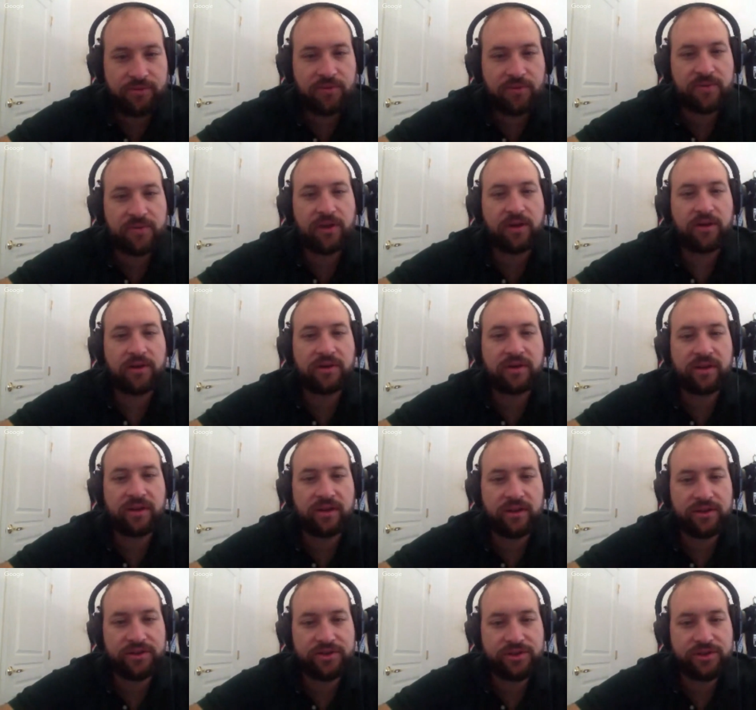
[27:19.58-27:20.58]
we've talked yep.
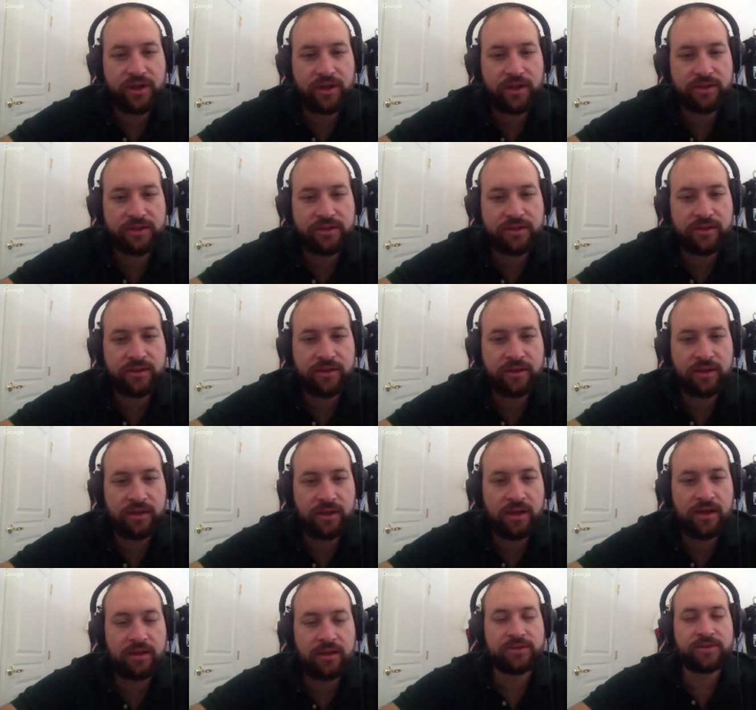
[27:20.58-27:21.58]
hit and chase.
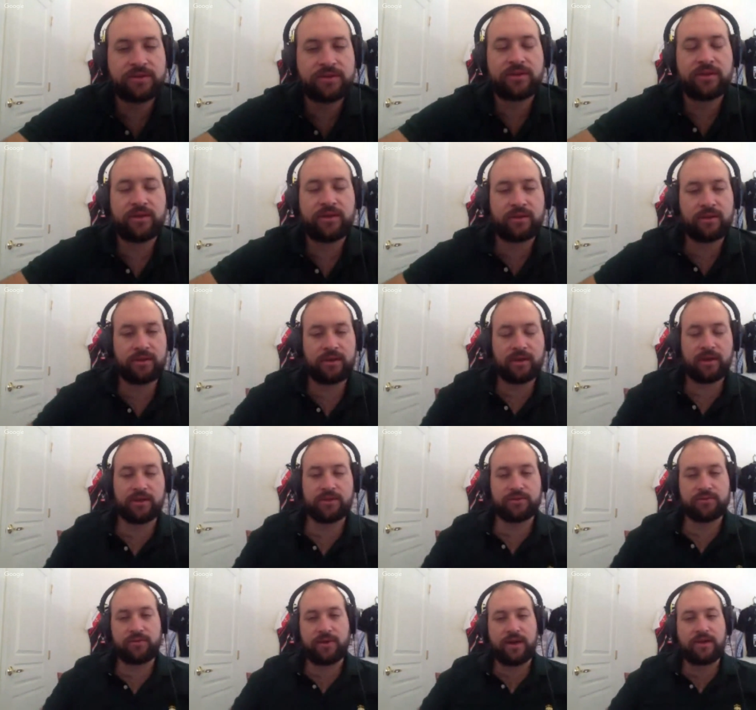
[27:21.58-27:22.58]
Now let's, uh, I
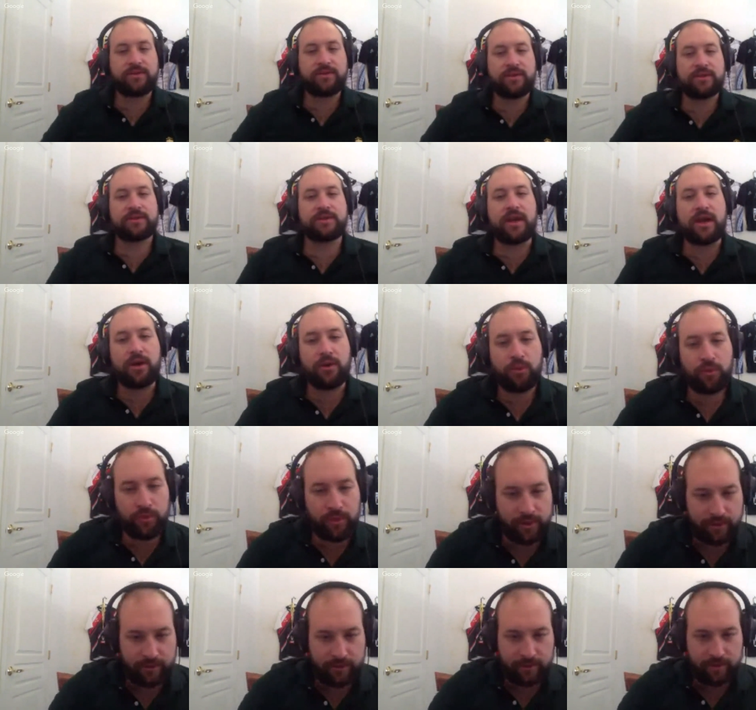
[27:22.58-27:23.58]
guess, round this out
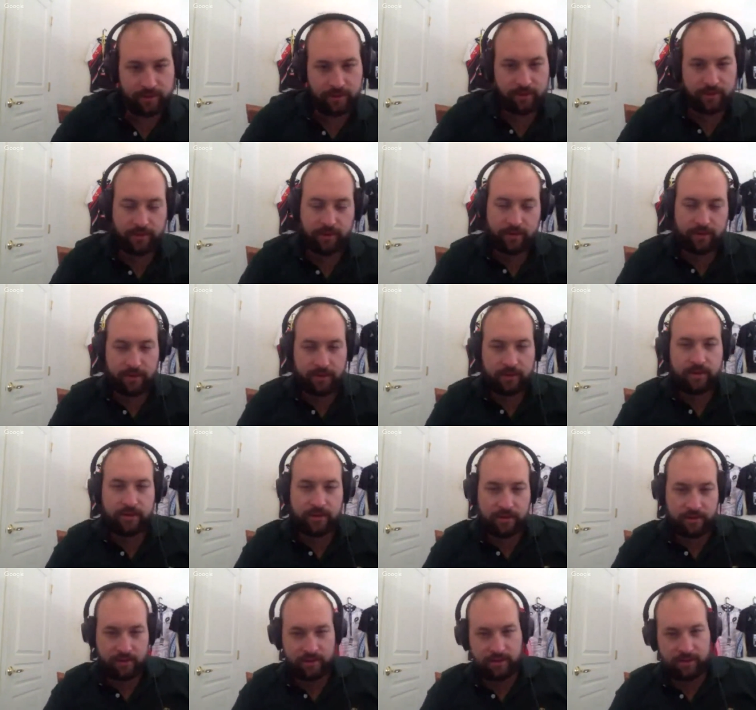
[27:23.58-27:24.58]
with,
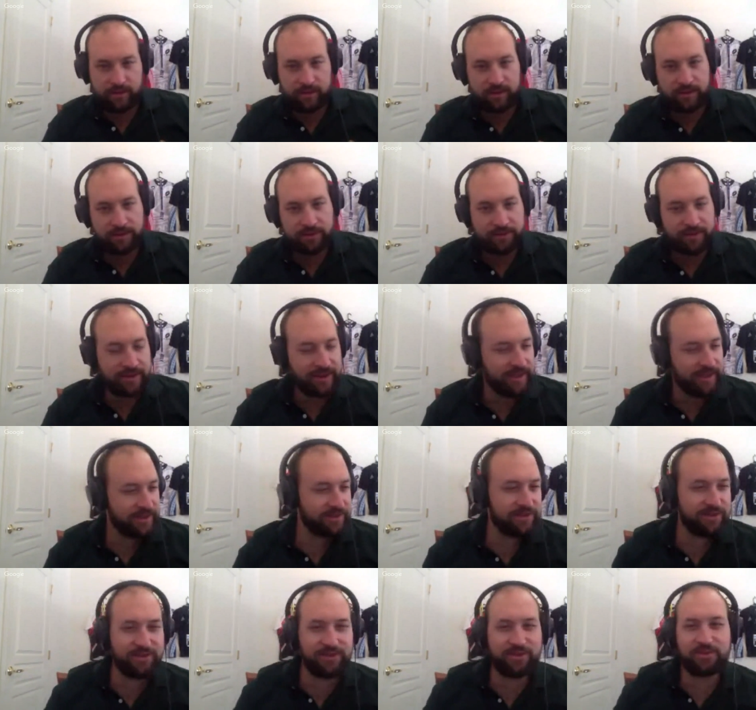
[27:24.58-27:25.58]
uh, you know, I
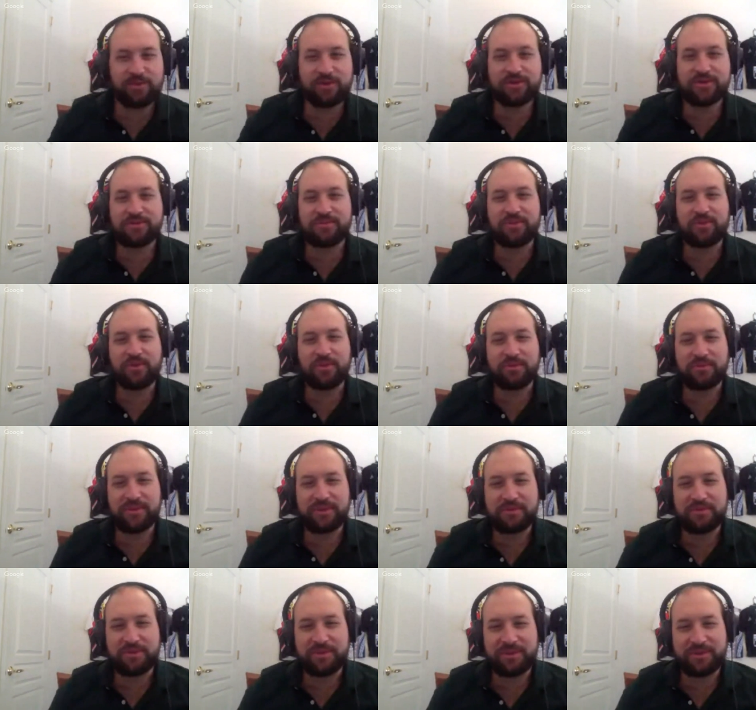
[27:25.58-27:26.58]
guess the two most important
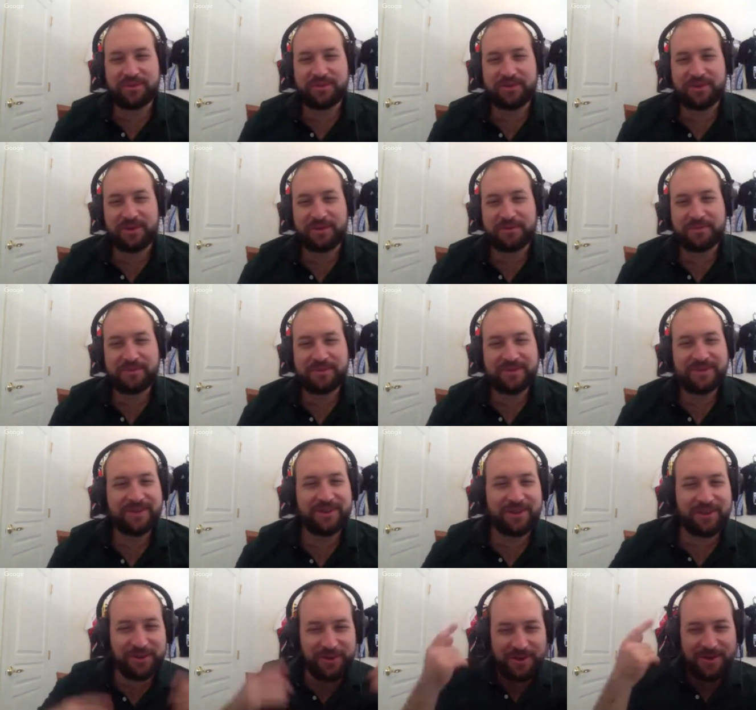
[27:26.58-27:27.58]
people in the scrum:
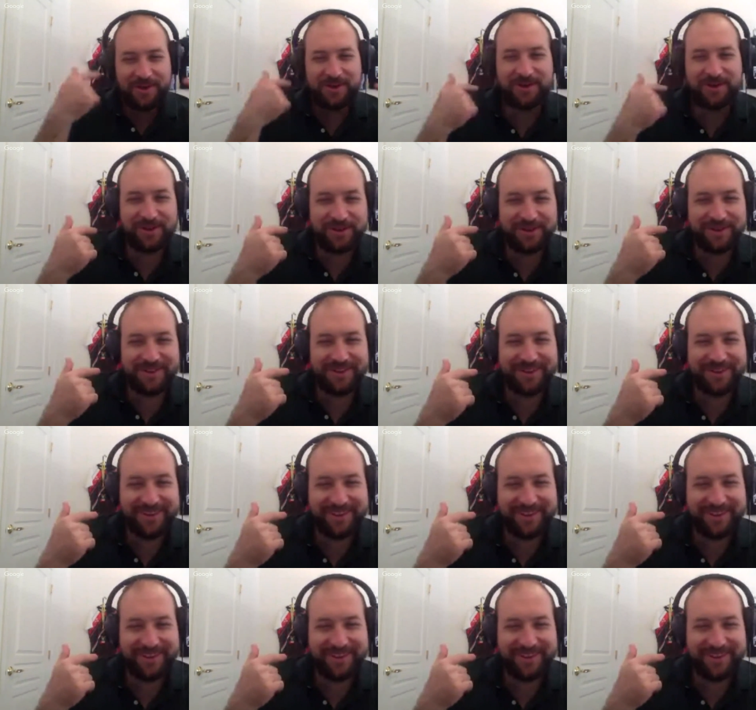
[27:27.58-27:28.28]
a hooker